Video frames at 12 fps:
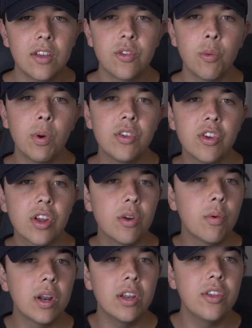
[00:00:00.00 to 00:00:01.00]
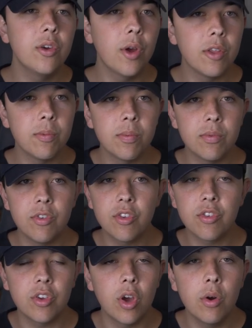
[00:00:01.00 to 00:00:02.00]
So what you're going to want to do is
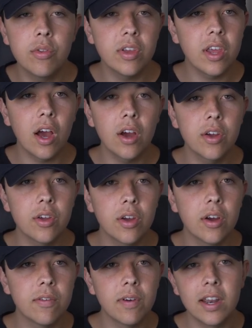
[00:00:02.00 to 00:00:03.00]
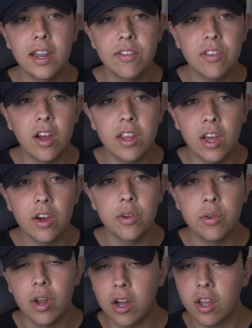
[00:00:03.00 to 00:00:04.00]
just go to
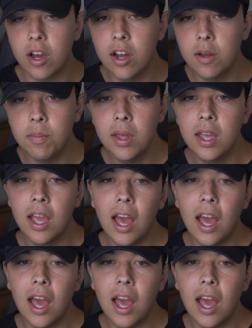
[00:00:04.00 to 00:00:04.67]
finance.yahoo.com